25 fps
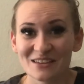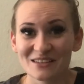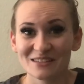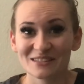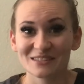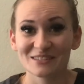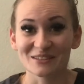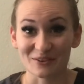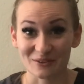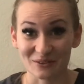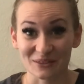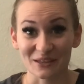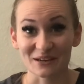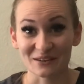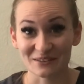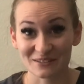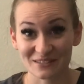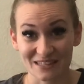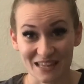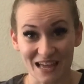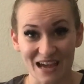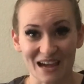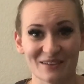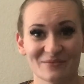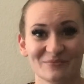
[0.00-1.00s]
So there's
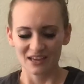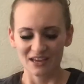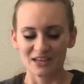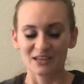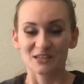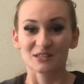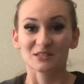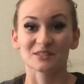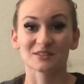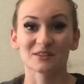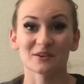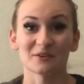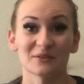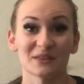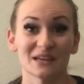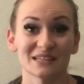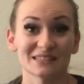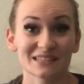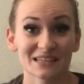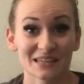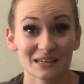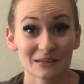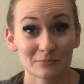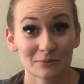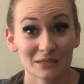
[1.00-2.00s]
that. So that's
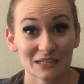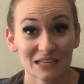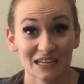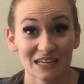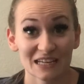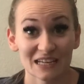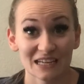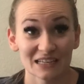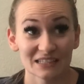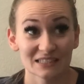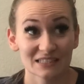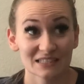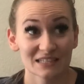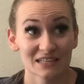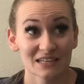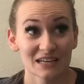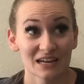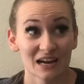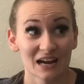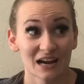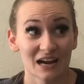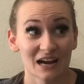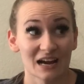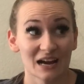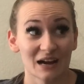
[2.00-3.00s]
going to be it
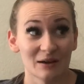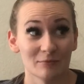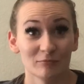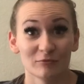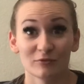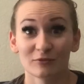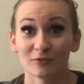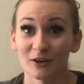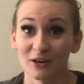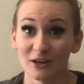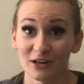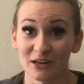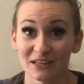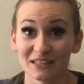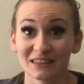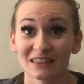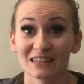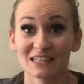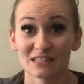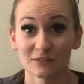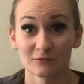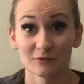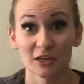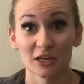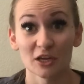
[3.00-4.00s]
for this
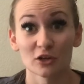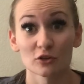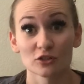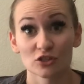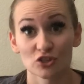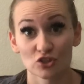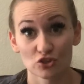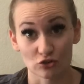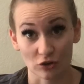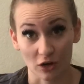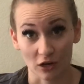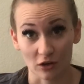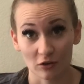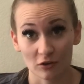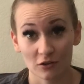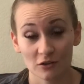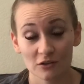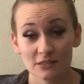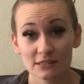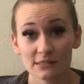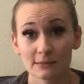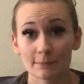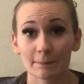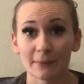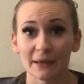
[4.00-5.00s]
video's struggles,
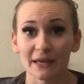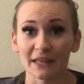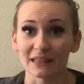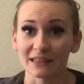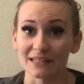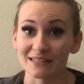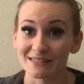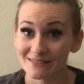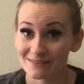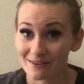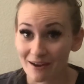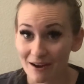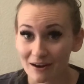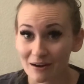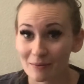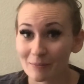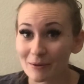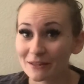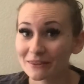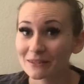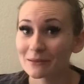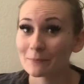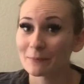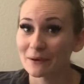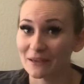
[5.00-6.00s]
but let's talk about
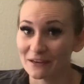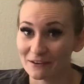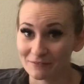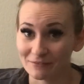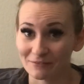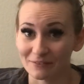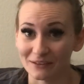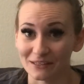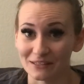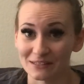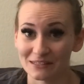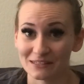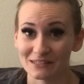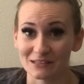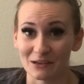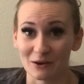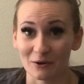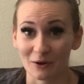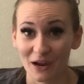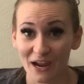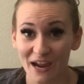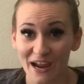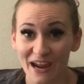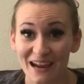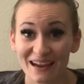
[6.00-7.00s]
the benefits,
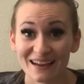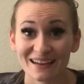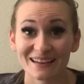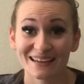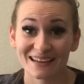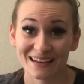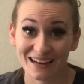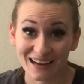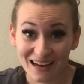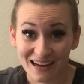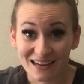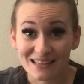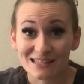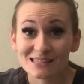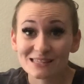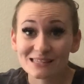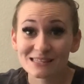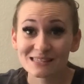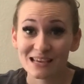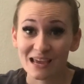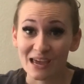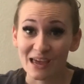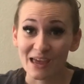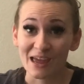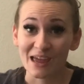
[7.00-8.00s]
okay? It
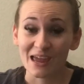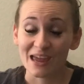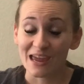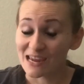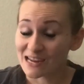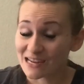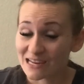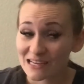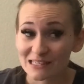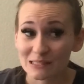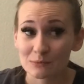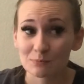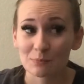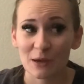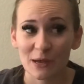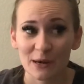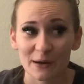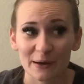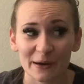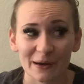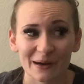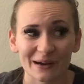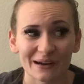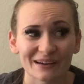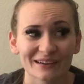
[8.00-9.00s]
gets
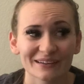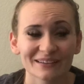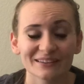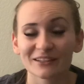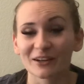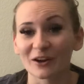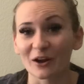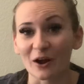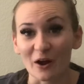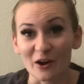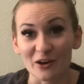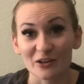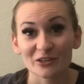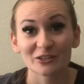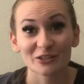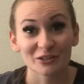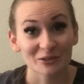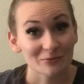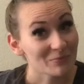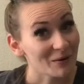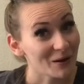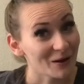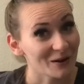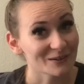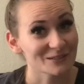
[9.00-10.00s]
better. There are good
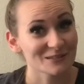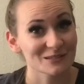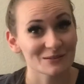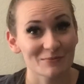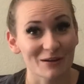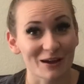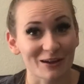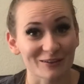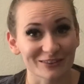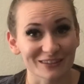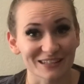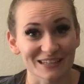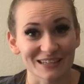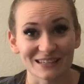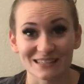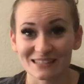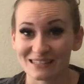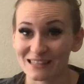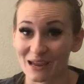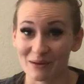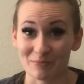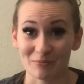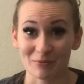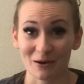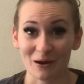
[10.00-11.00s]
parts about this,
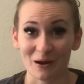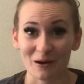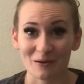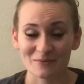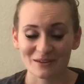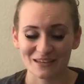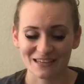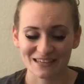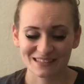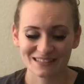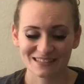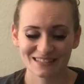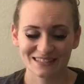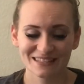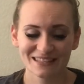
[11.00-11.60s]
I promise.